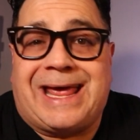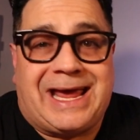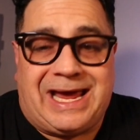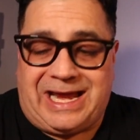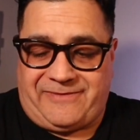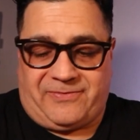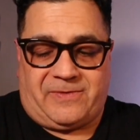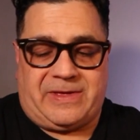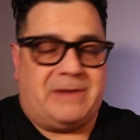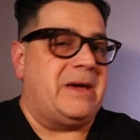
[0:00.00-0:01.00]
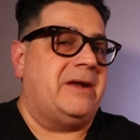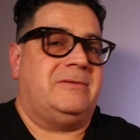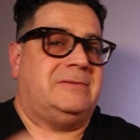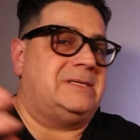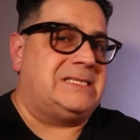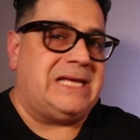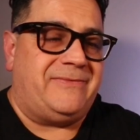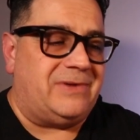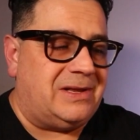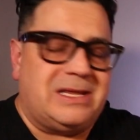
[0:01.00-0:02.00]
hand for all that matter.
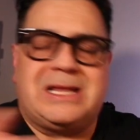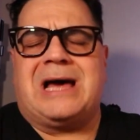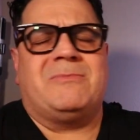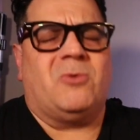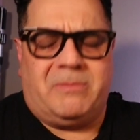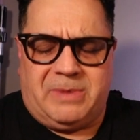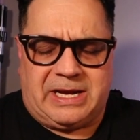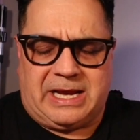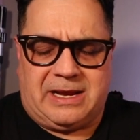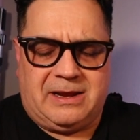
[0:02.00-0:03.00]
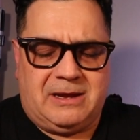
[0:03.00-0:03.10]
Save a lot more money.